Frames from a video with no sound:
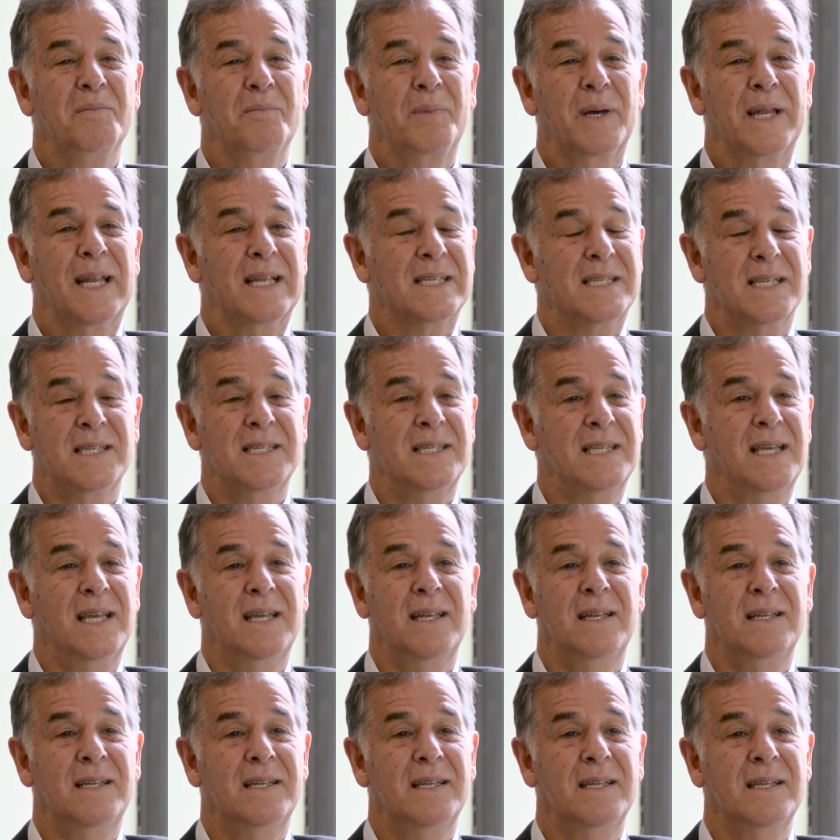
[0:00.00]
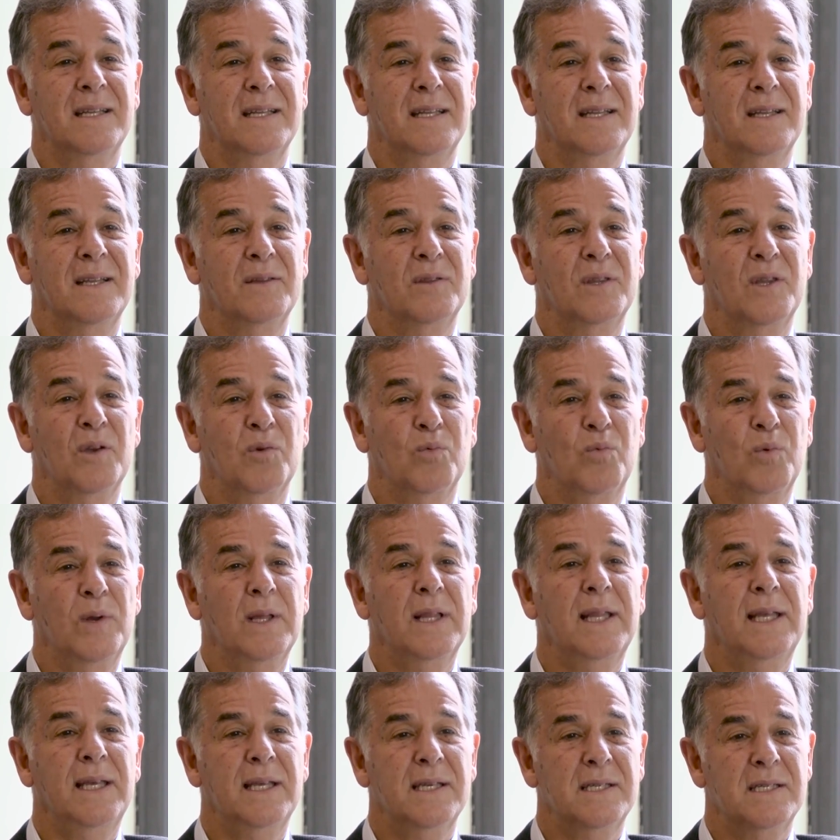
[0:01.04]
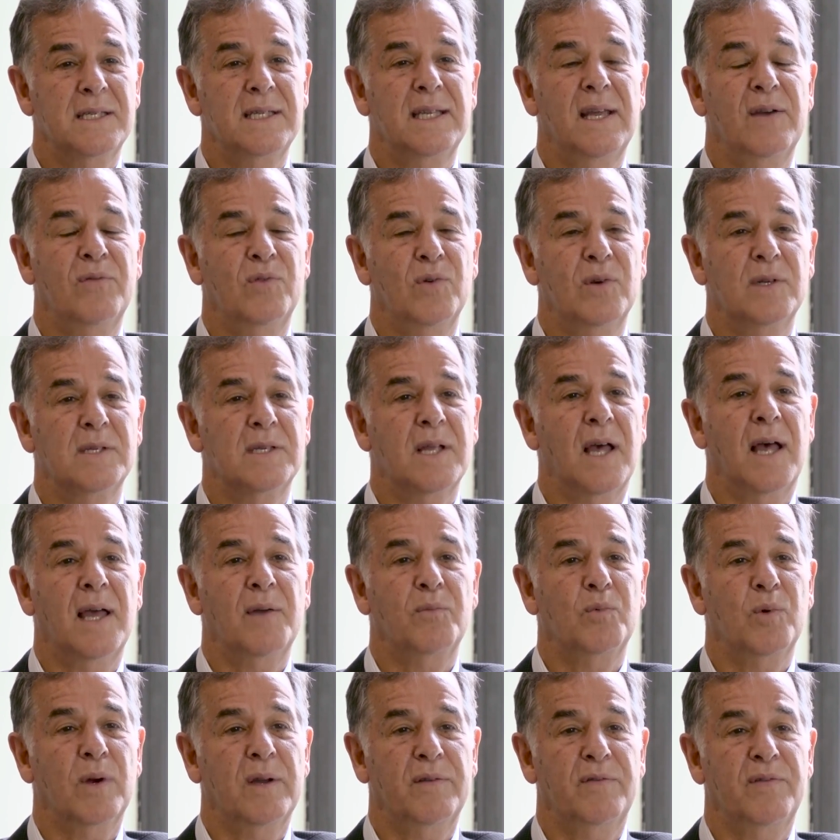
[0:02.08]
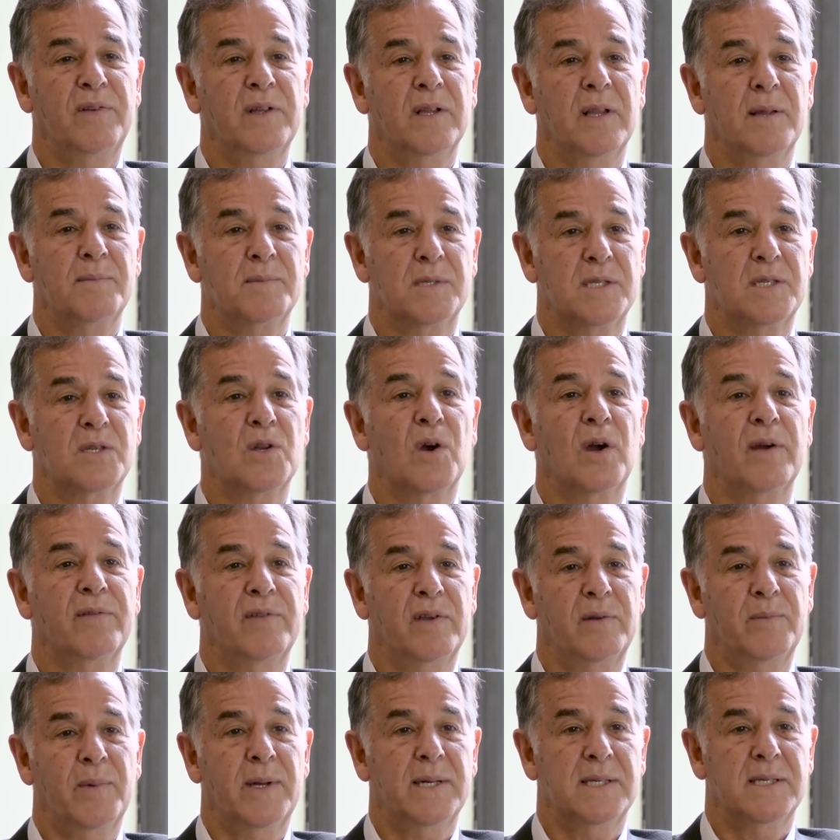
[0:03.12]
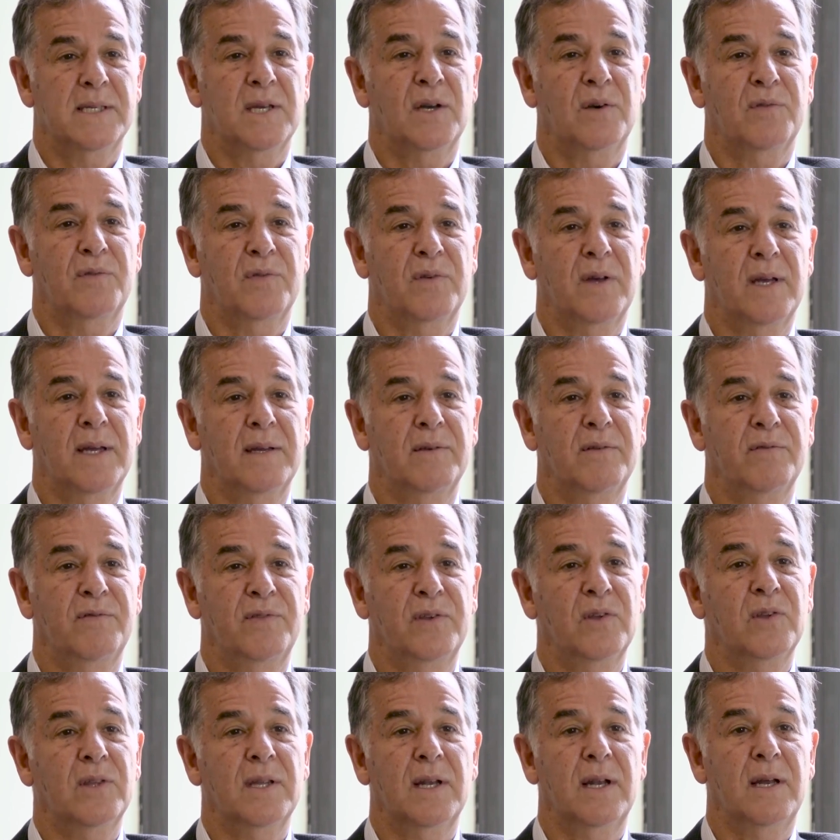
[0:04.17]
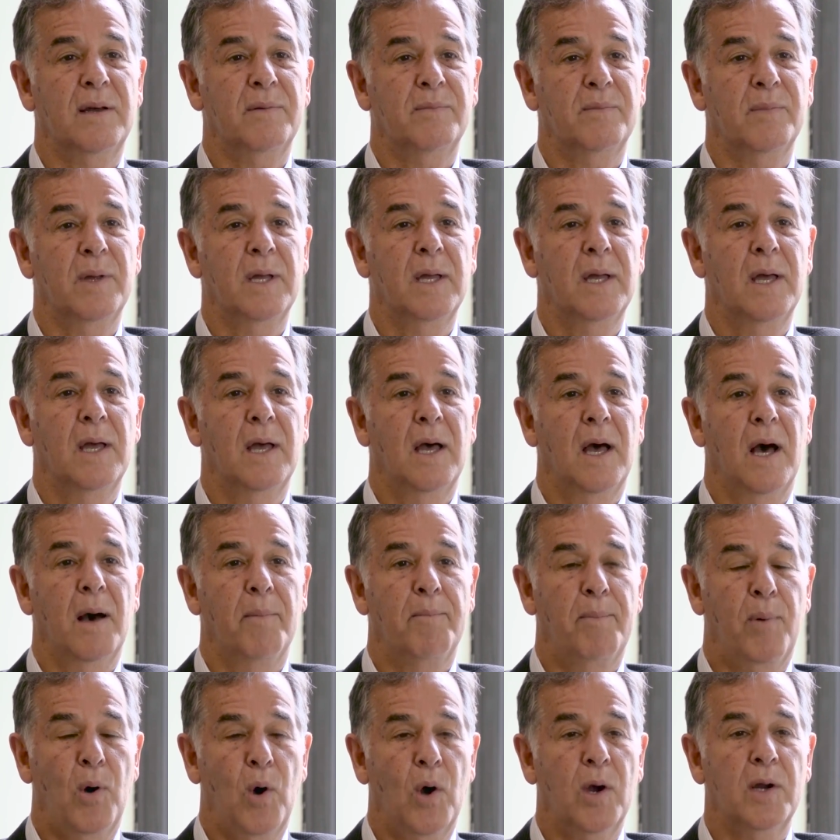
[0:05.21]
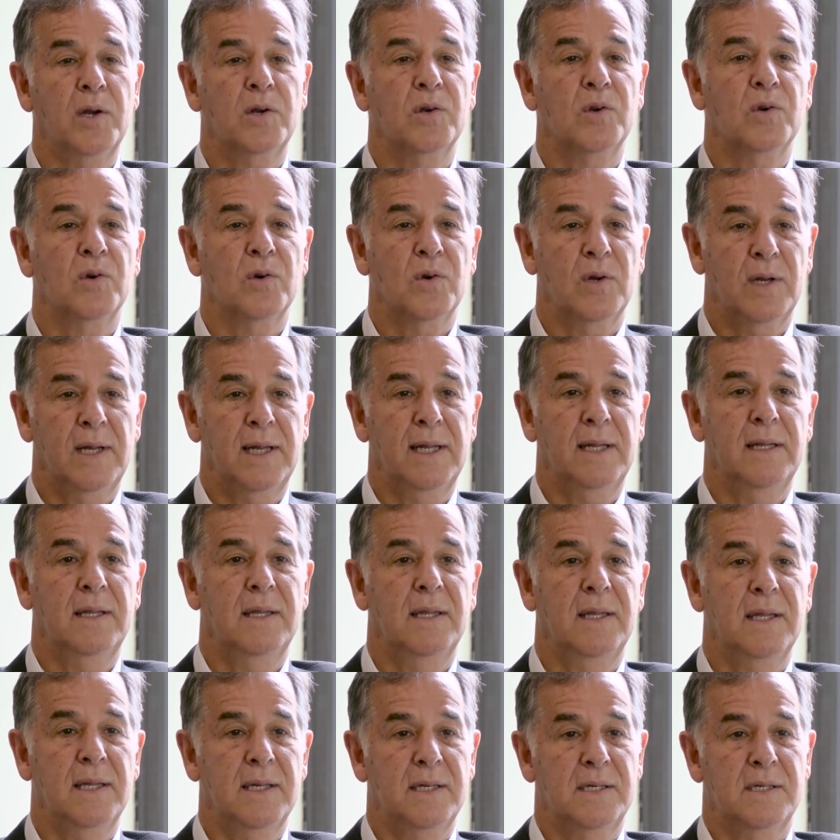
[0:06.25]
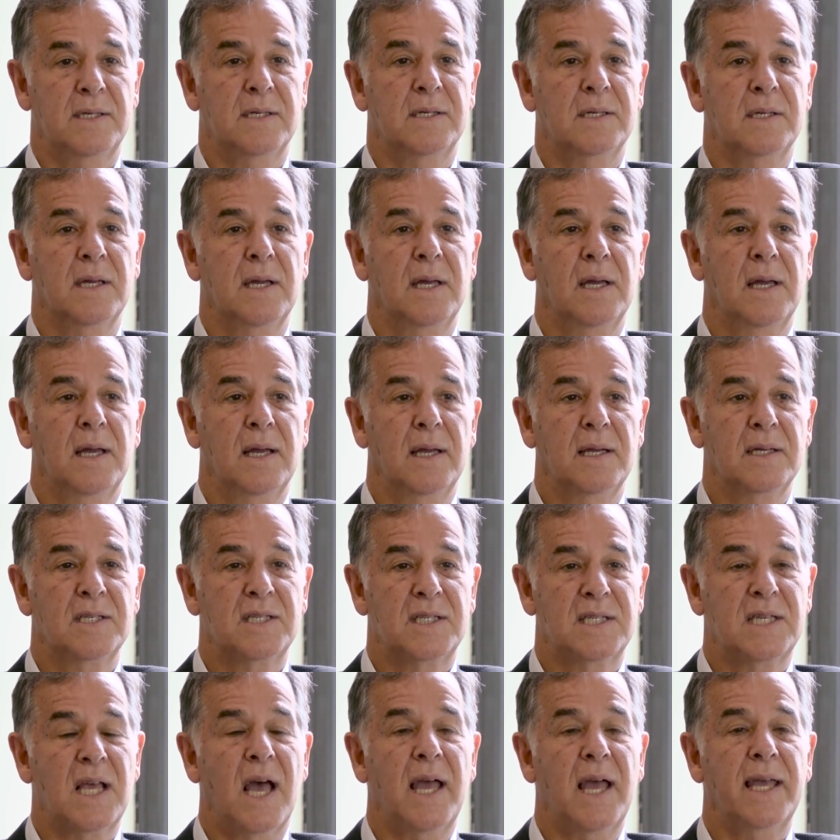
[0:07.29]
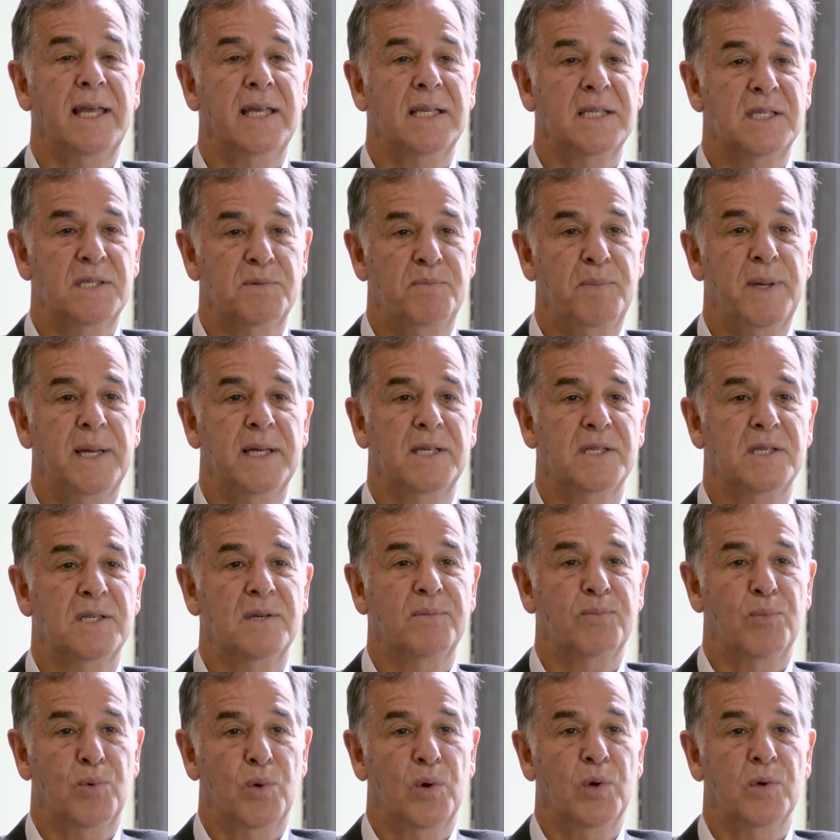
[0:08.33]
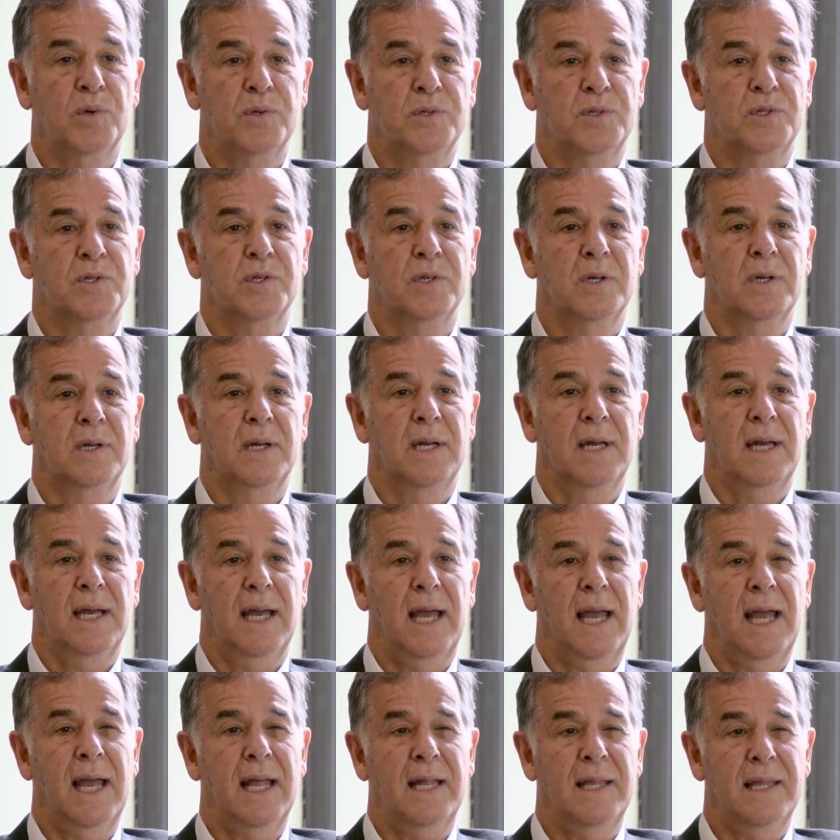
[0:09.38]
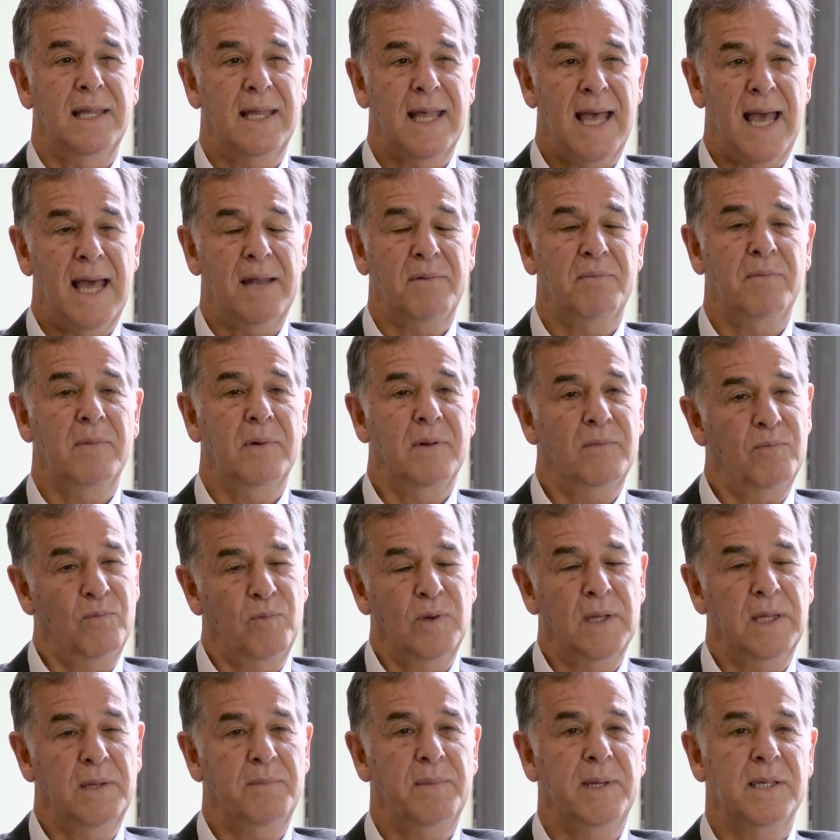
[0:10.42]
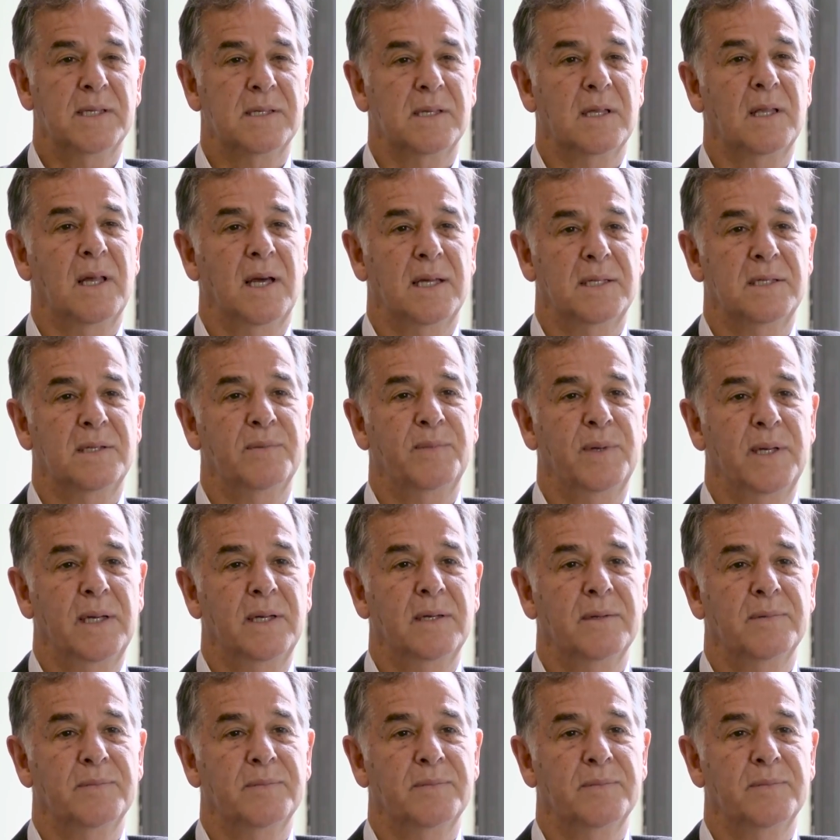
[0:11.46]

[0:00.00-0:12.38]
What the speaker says: But as I said, there really is never a time where I feel I'm starving myself. I feel that I'm a partner in this science-based approach, and that really means a lot to me.